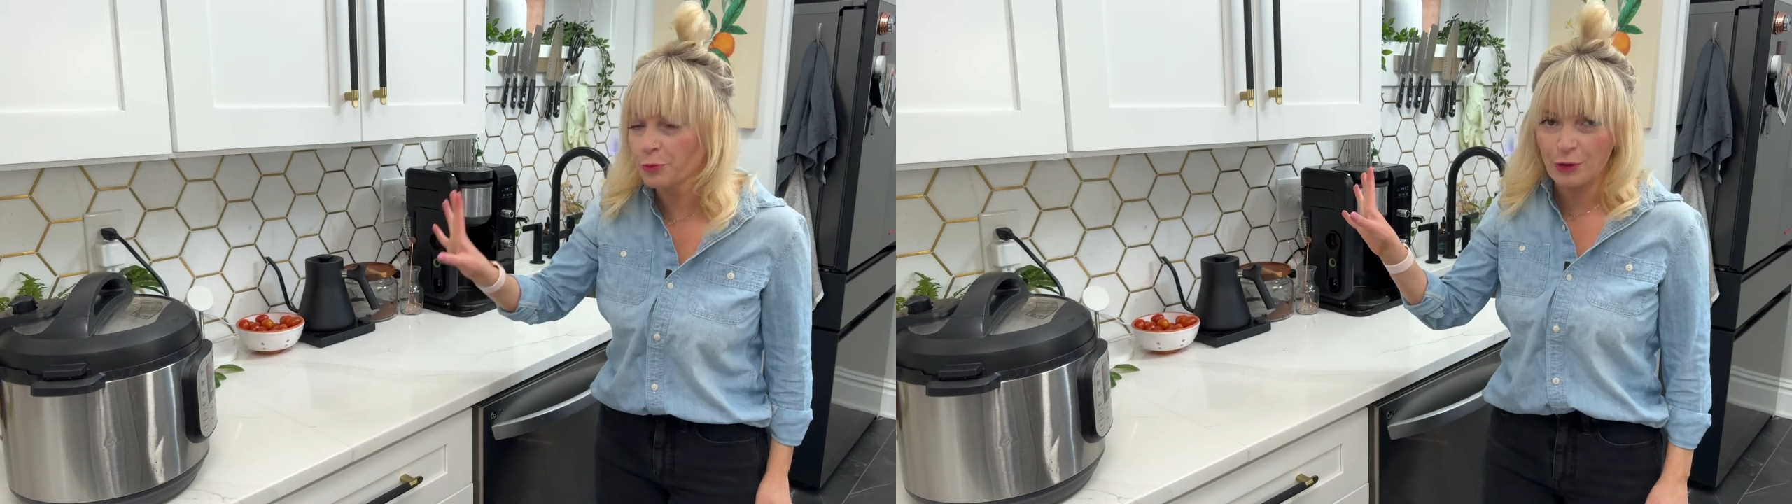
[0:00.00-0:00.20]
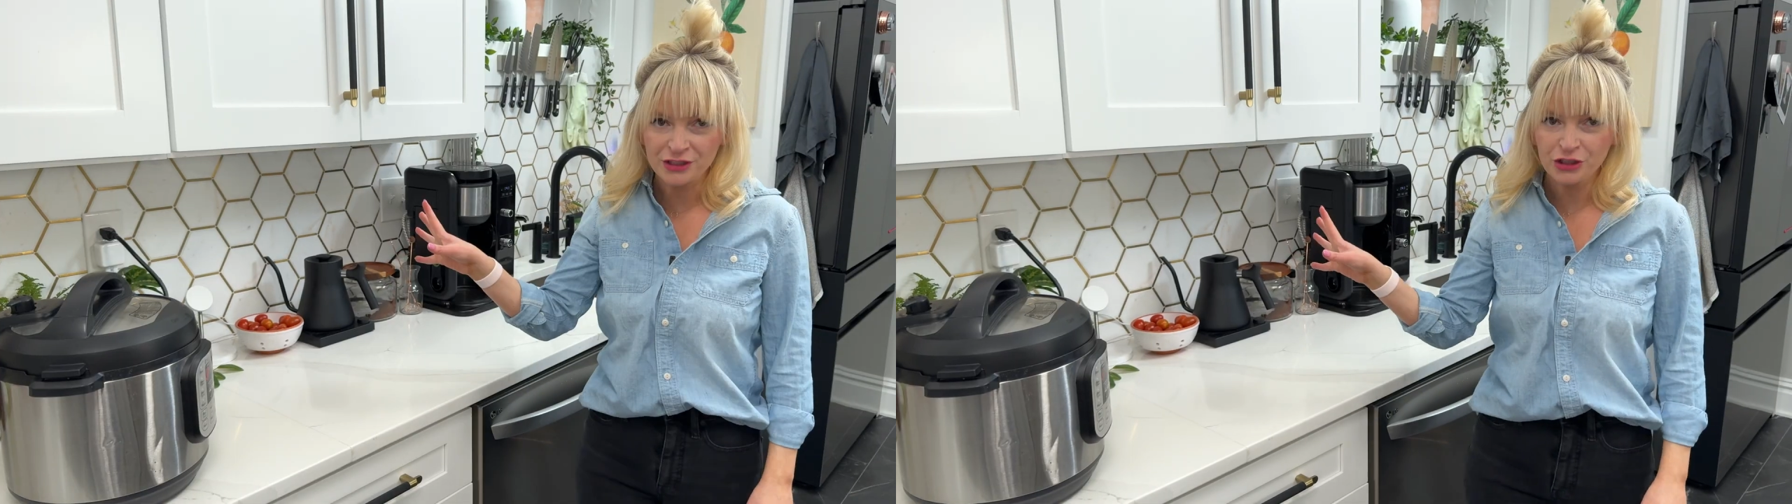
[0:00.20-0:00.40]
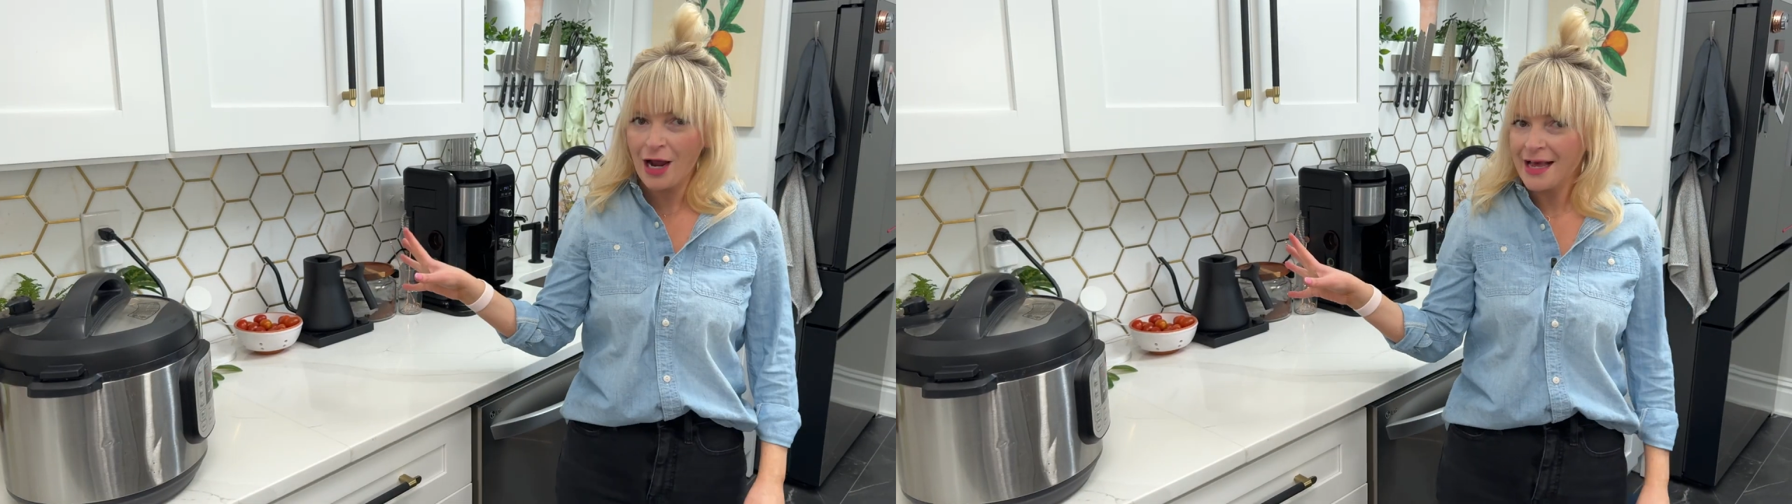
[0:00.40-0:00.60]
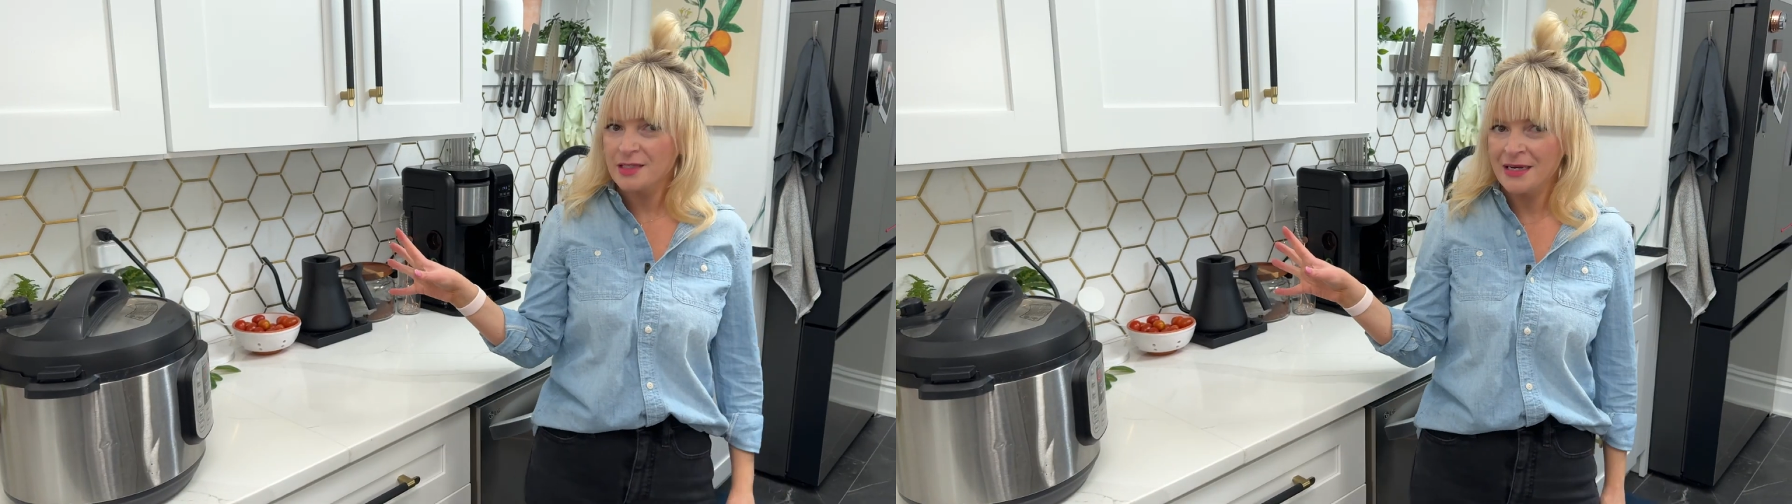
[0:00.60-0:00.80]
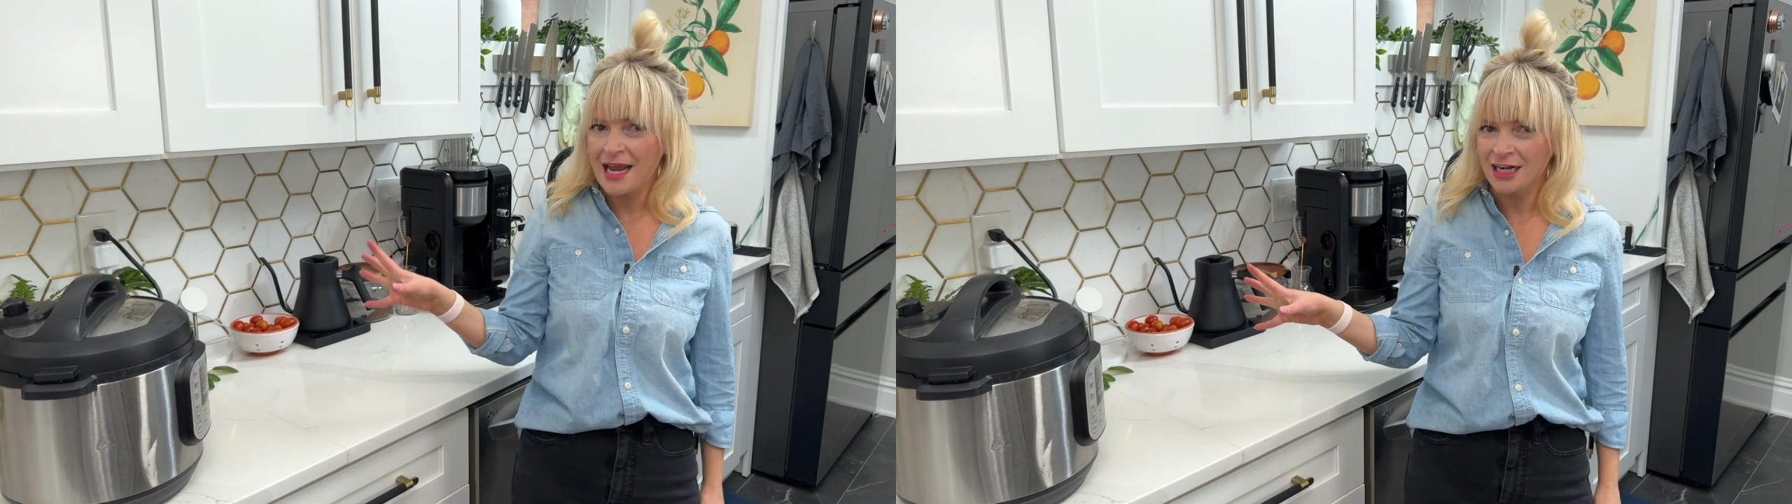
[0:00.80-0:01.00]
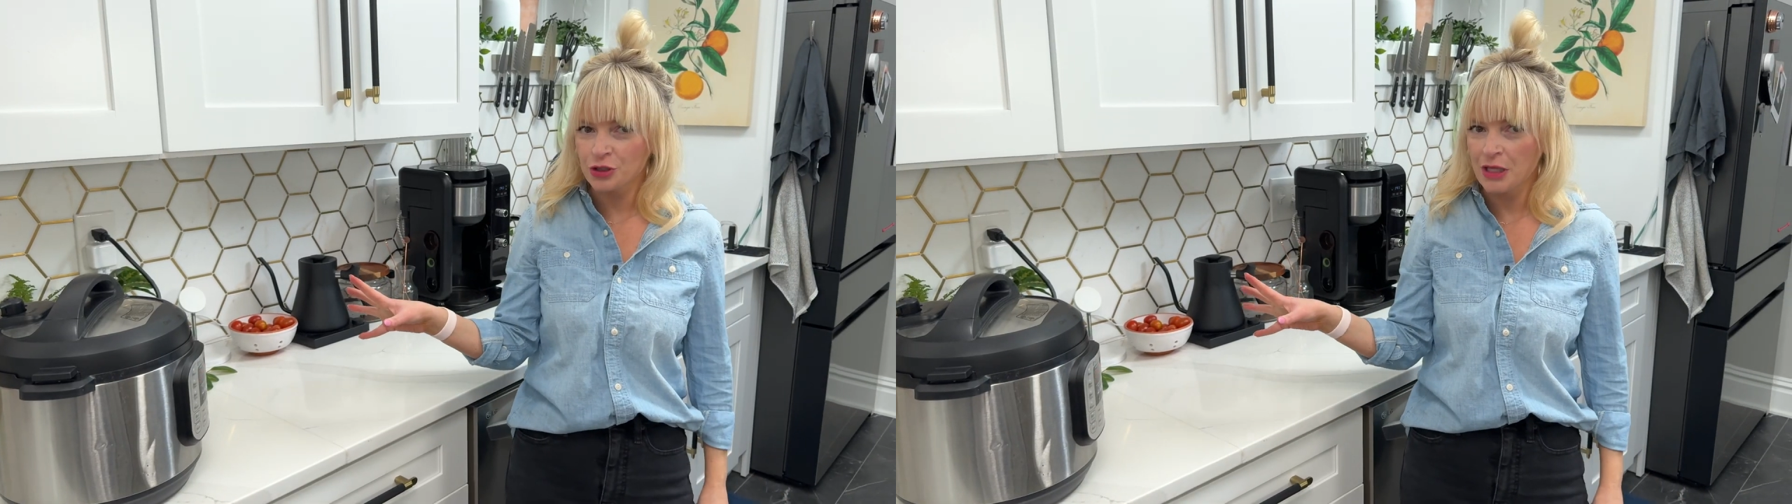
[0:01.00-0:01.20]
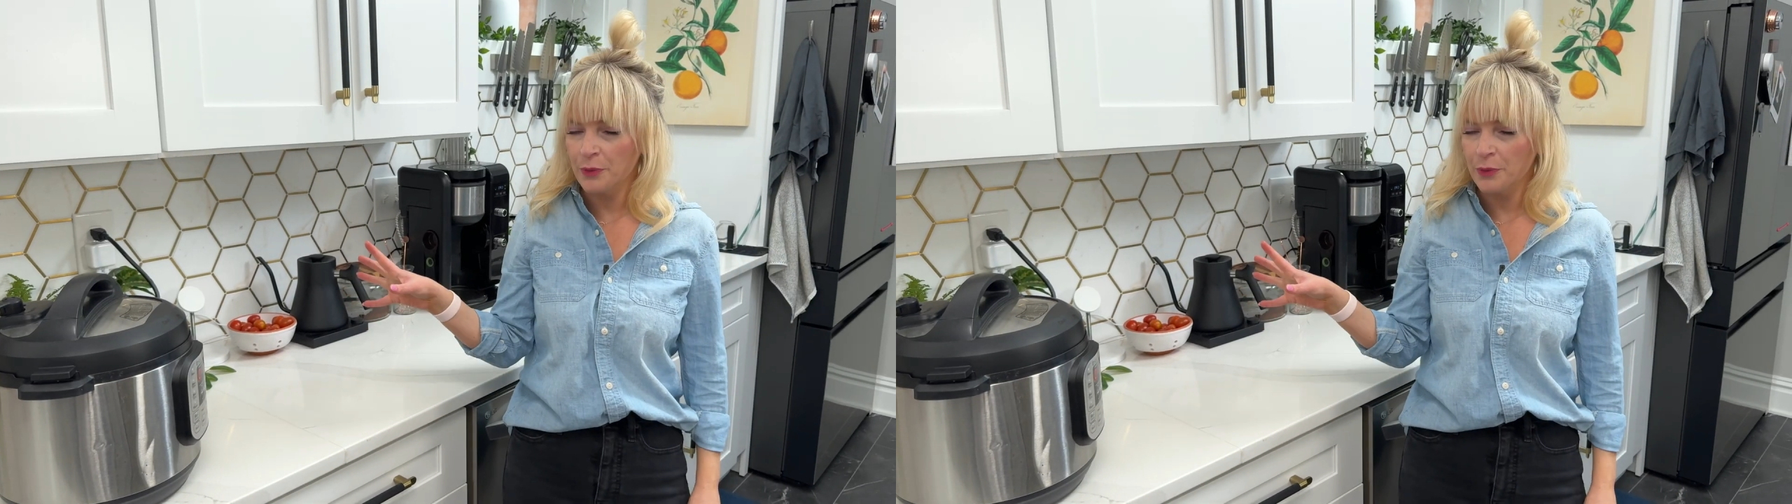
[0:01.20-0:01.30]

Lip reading: pressure has been naturally